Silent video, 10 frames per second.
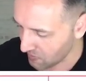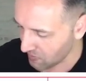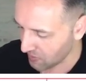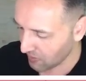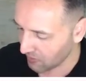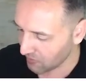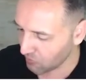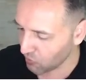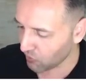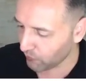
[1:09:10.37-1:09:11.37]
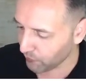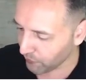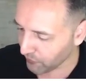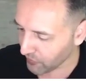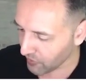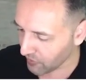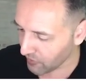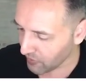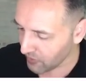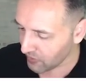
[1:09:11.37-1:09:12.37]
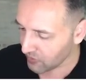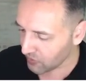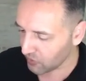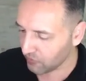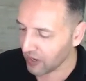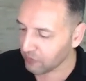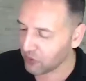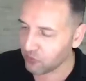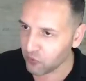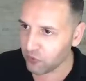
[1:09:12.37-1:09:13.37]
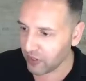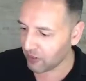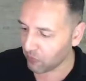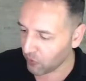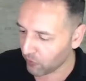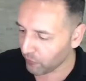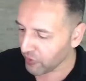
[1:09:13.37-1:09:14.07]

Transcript: yeah, mo. So mami, mu, me, mo.